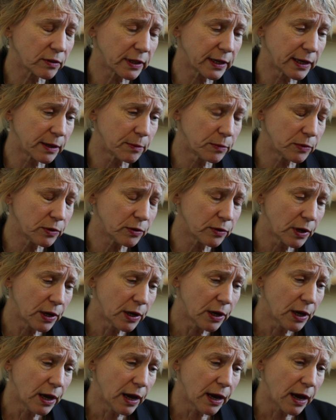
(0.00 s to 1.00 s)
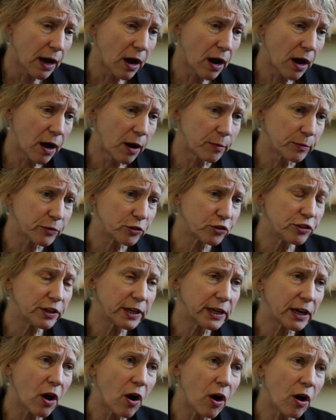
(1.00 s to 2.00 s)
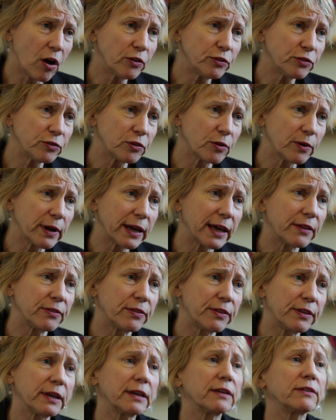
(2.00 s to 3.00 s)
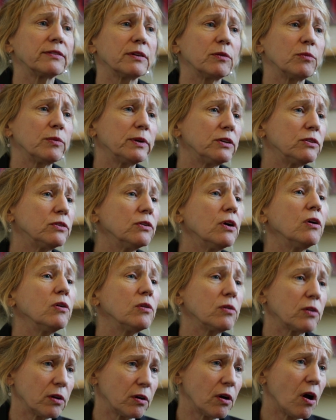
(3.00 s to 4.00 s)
limbs. She also had things that we don't